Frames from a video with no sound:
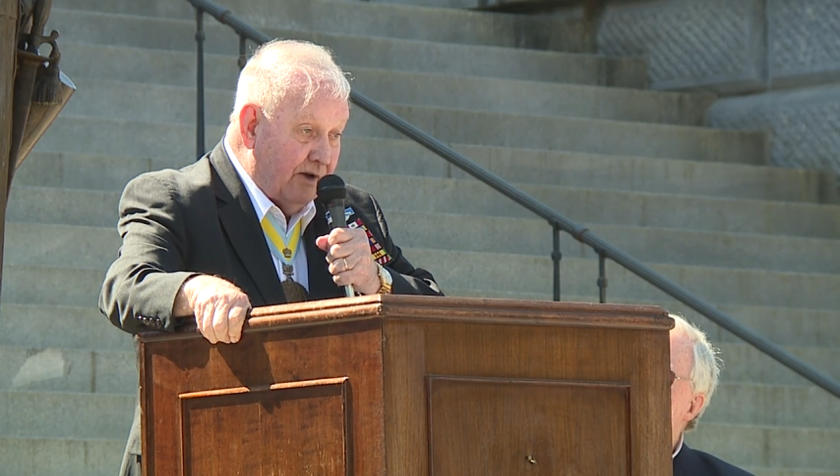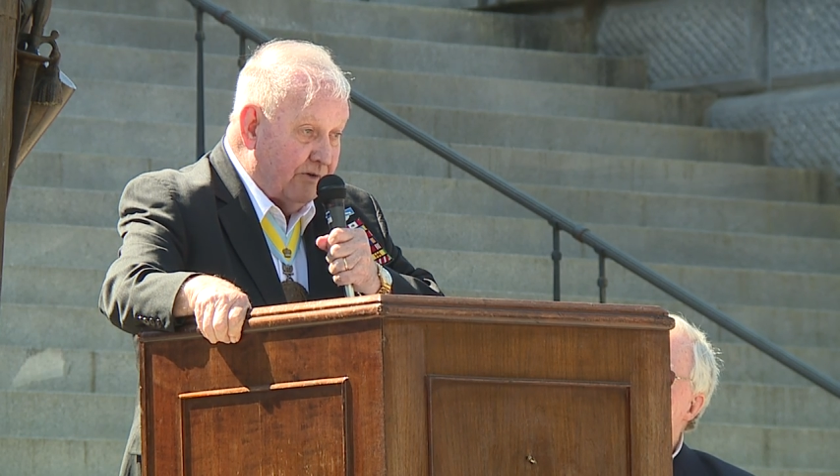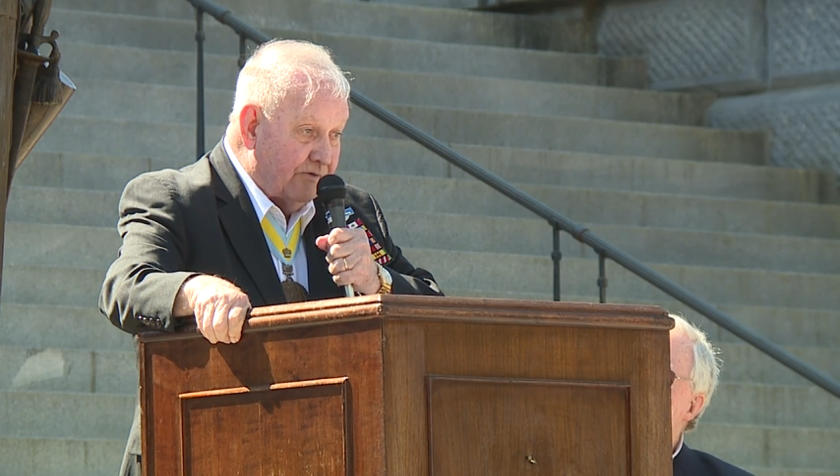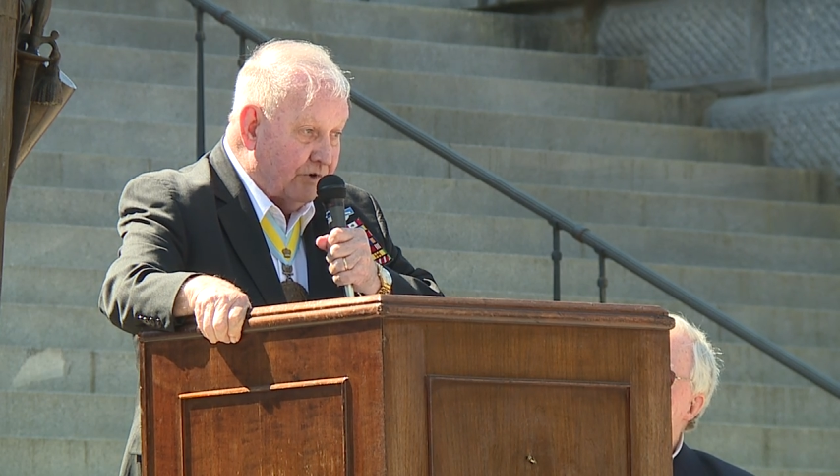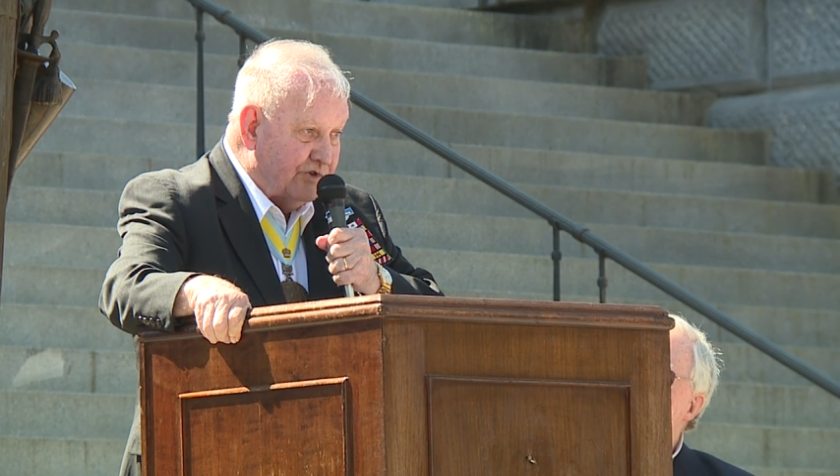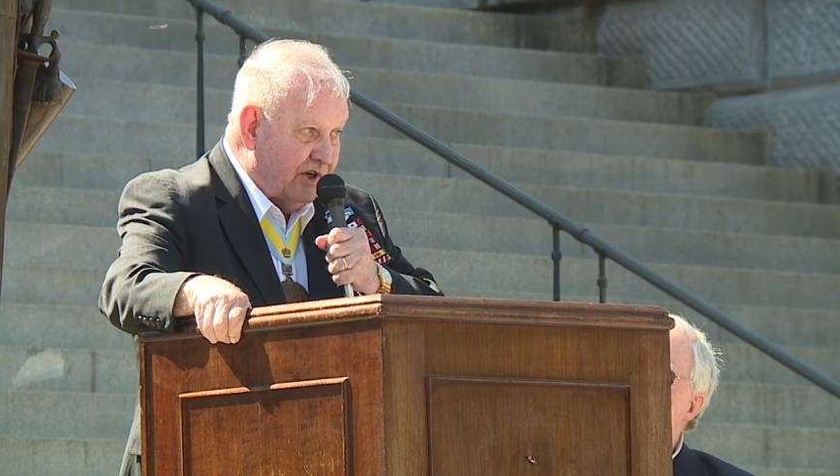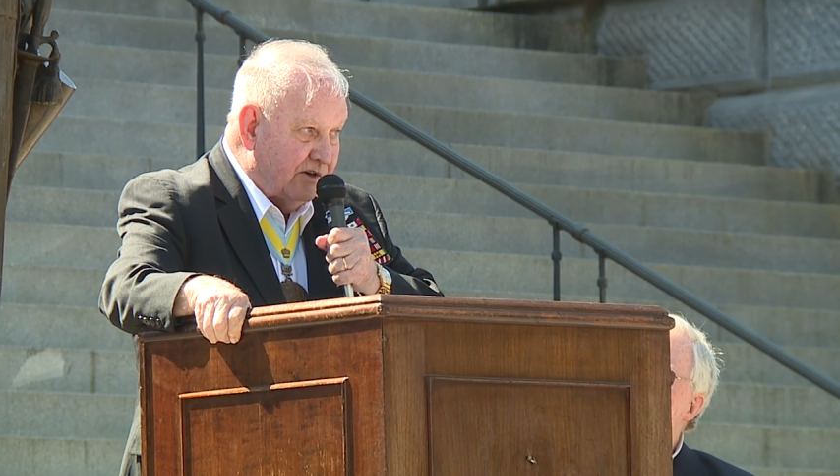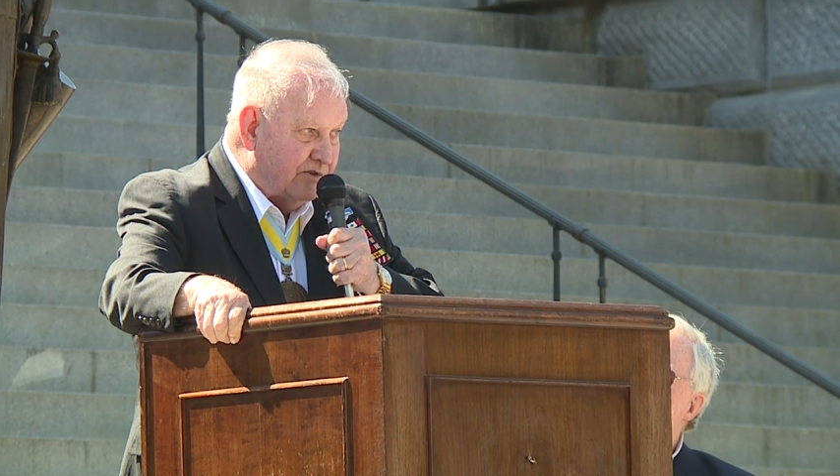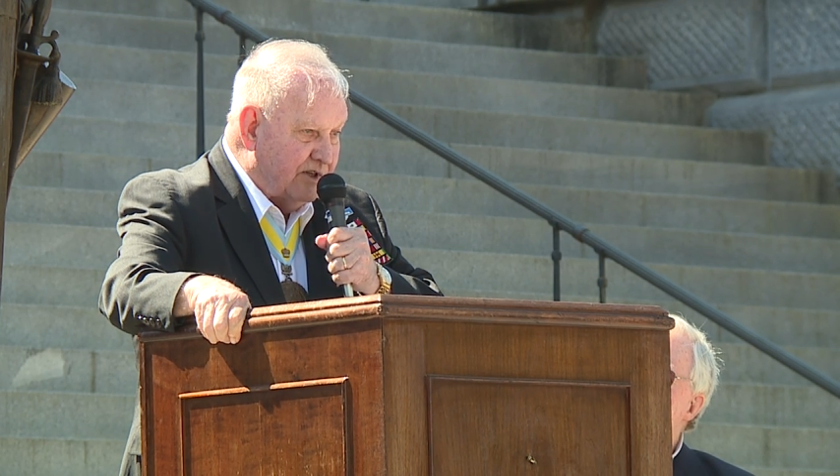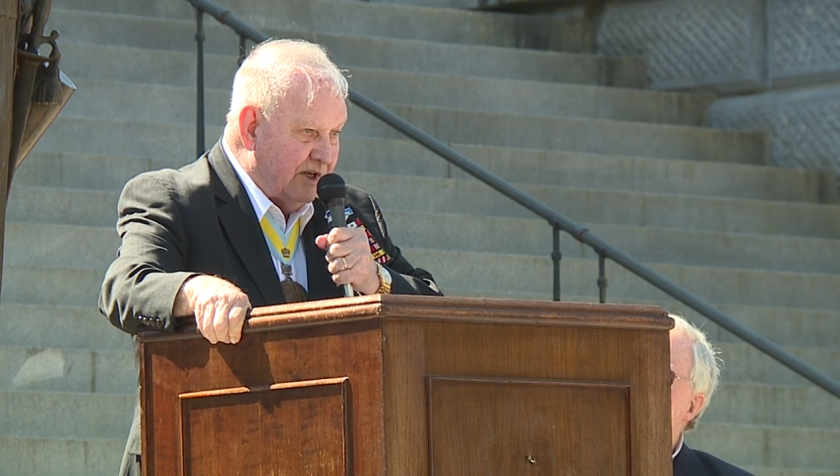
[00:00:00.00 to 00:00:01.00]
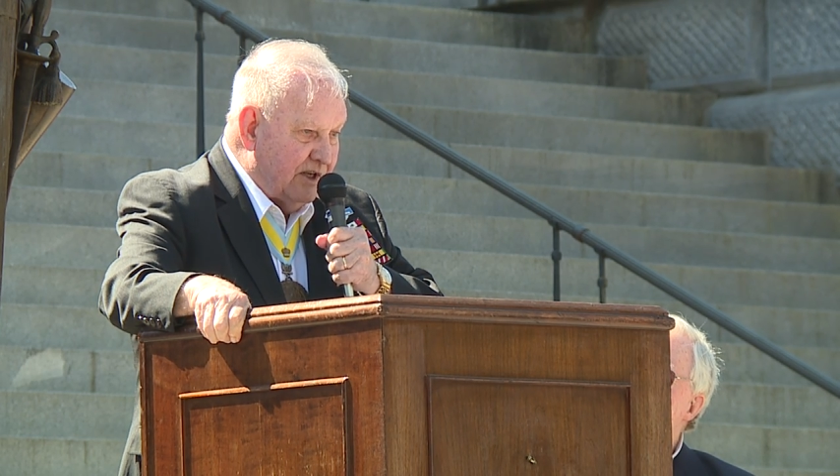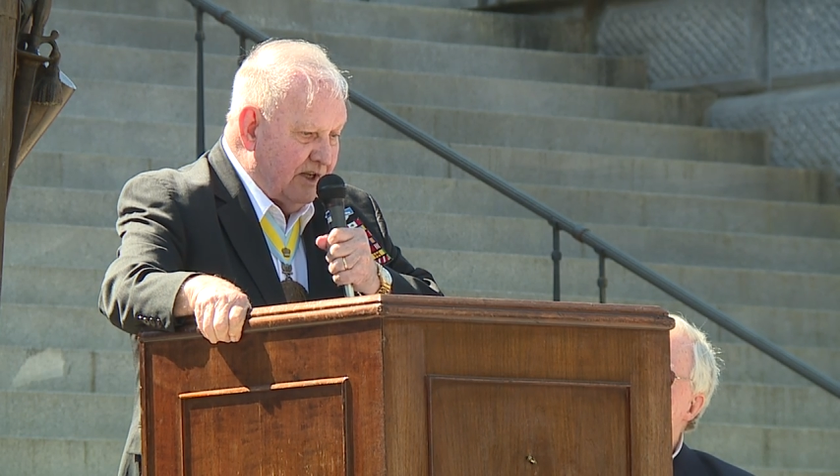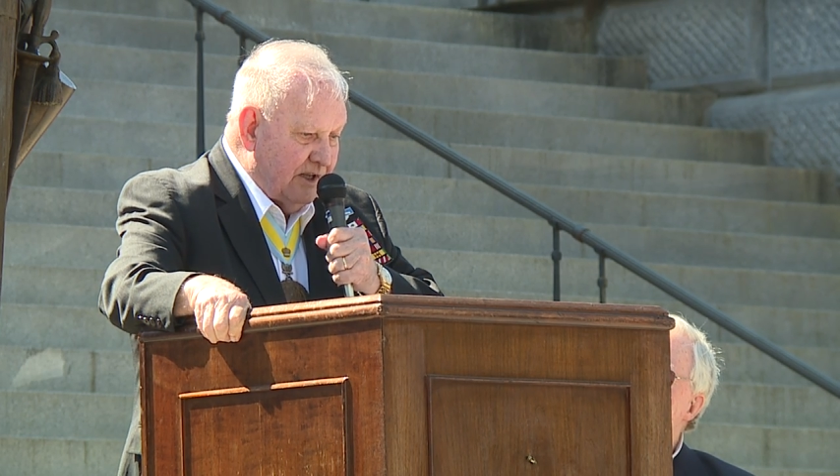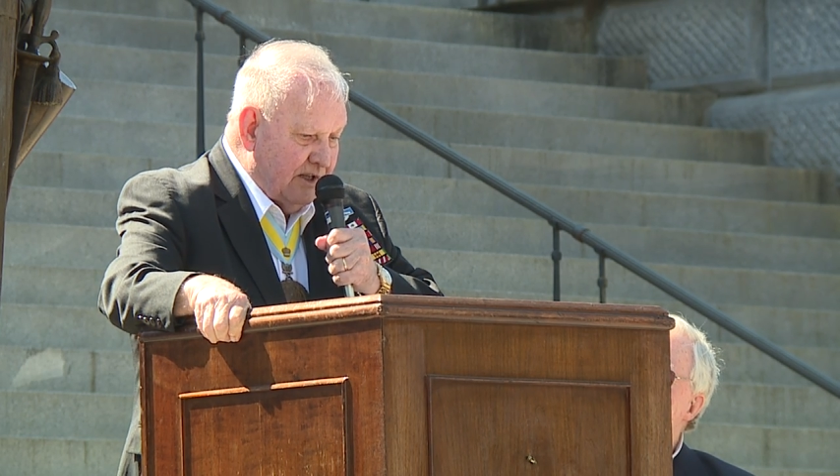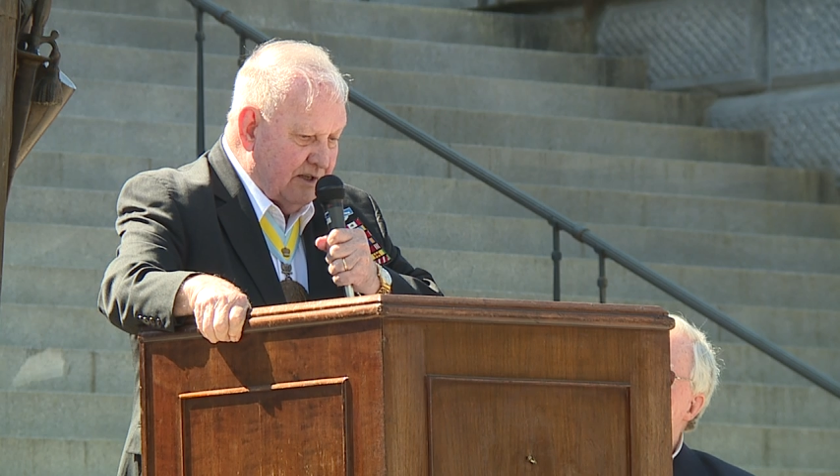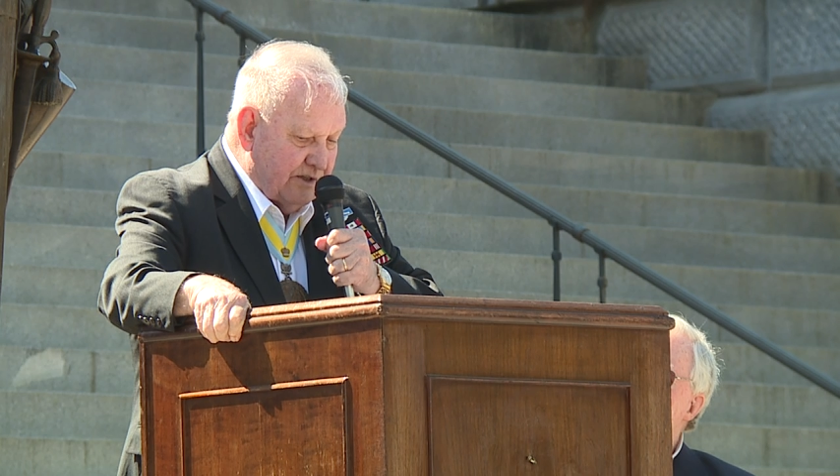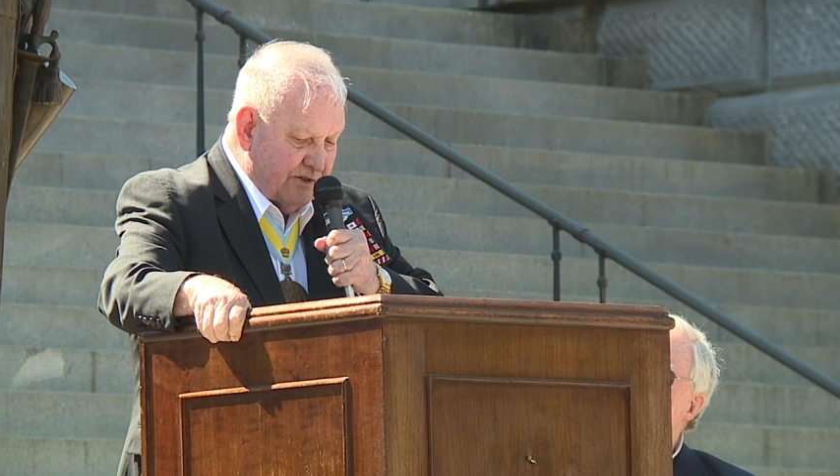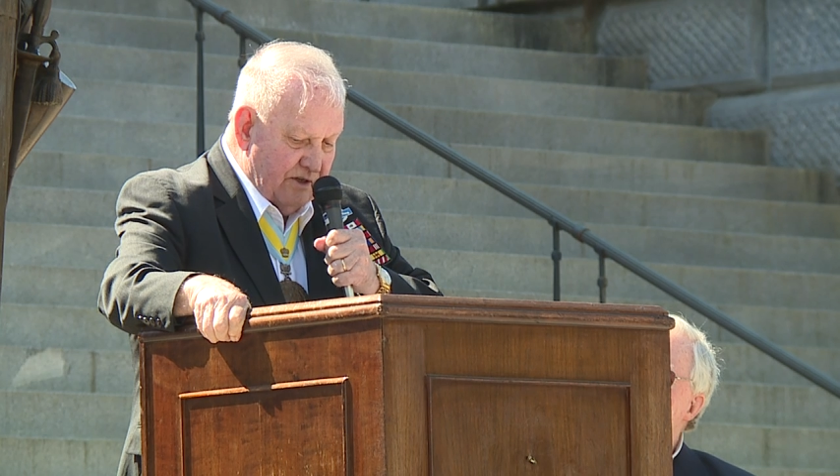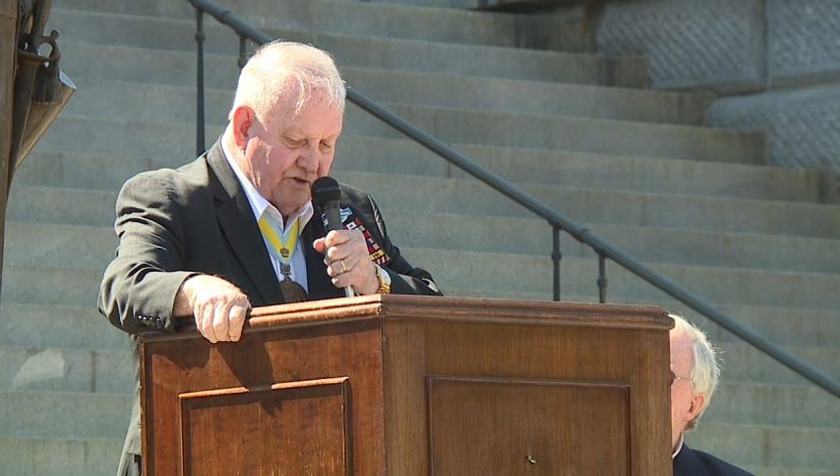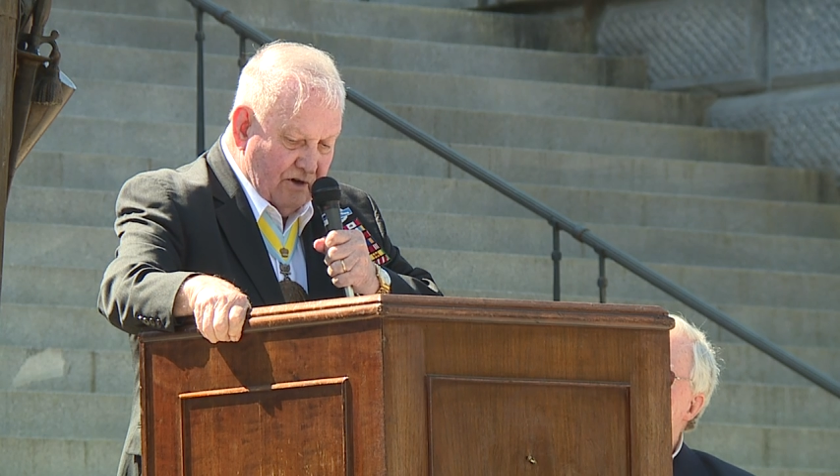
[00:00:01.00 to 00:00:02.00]
I've ever seen
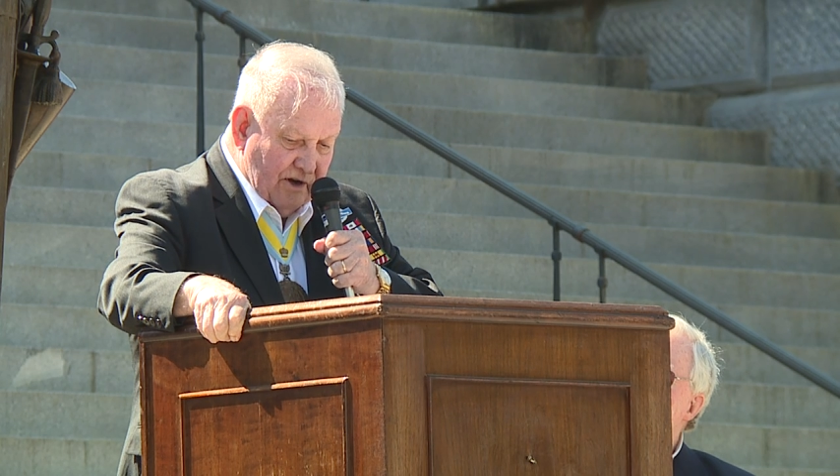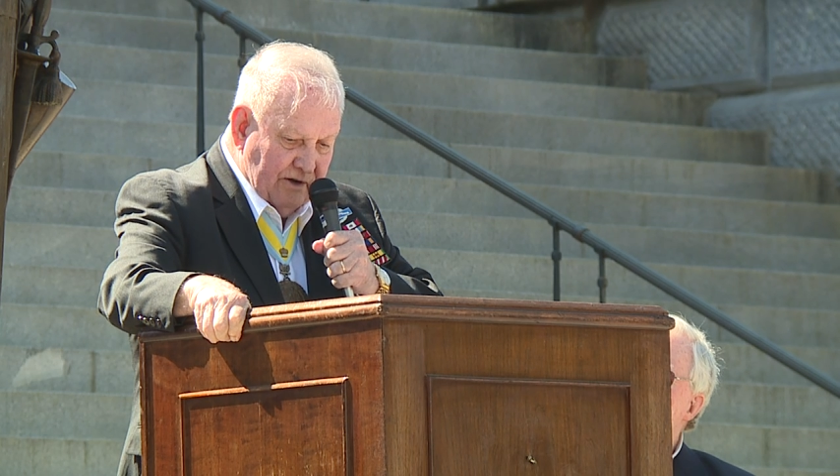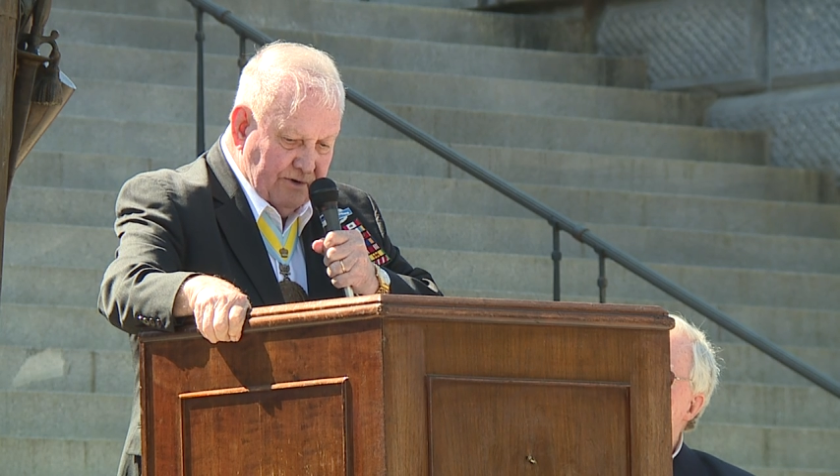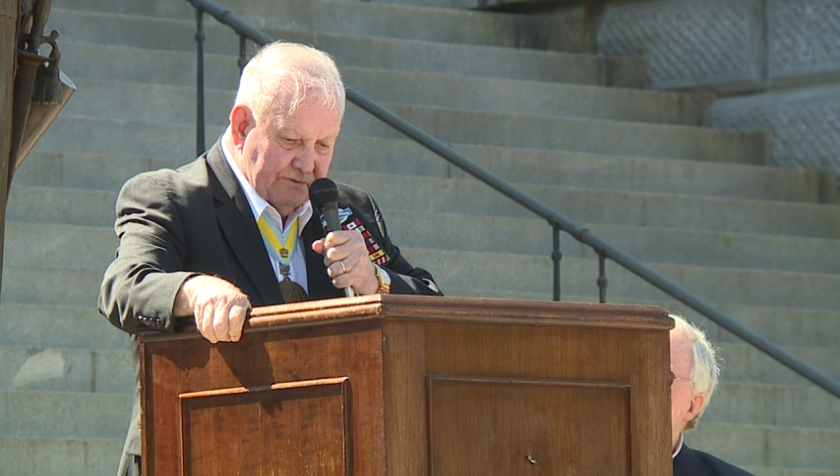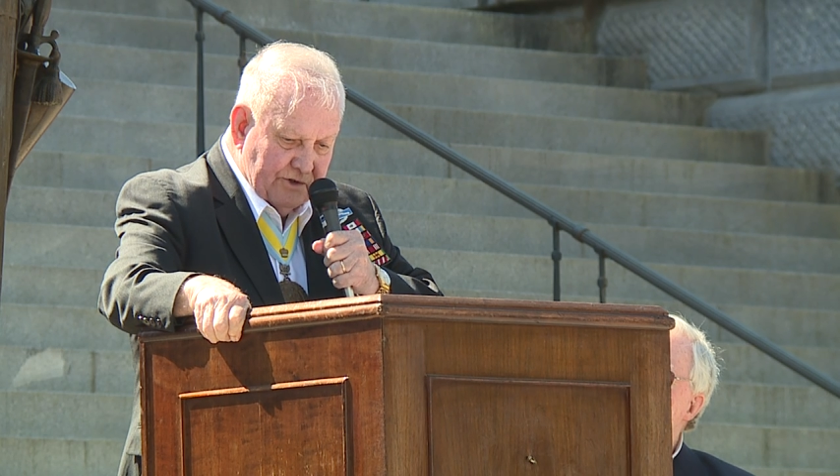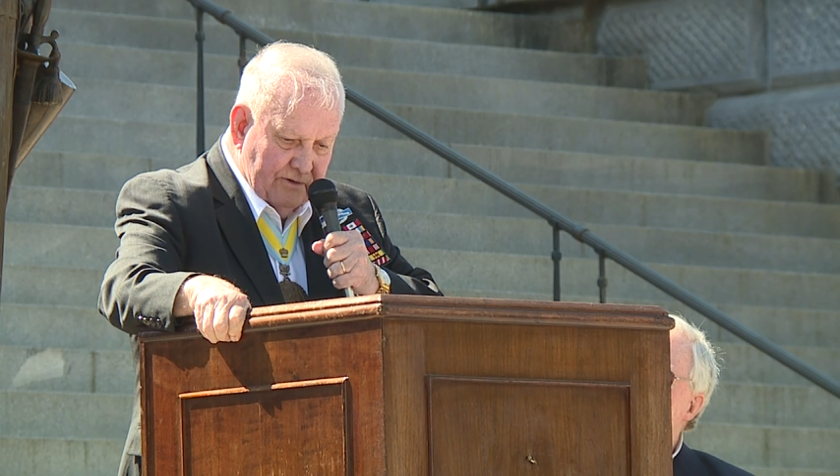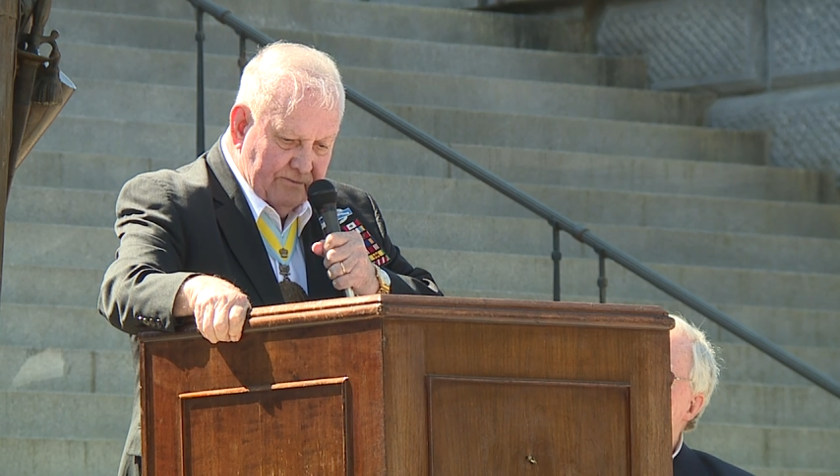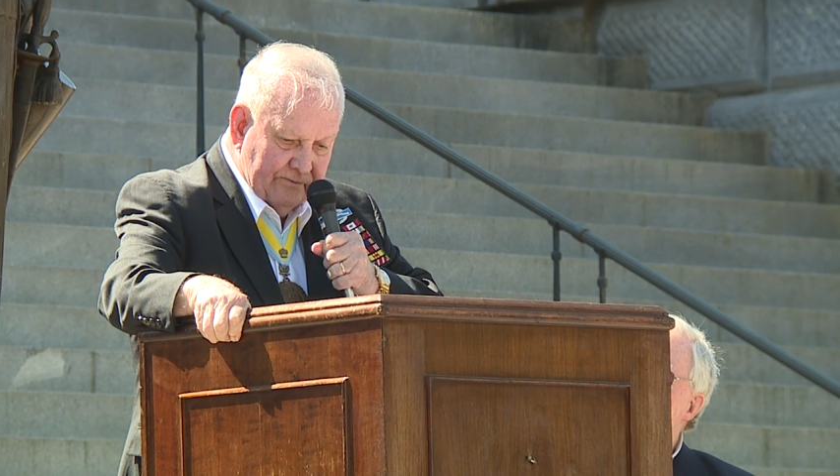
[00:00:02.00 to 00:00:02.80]
is General Abrams.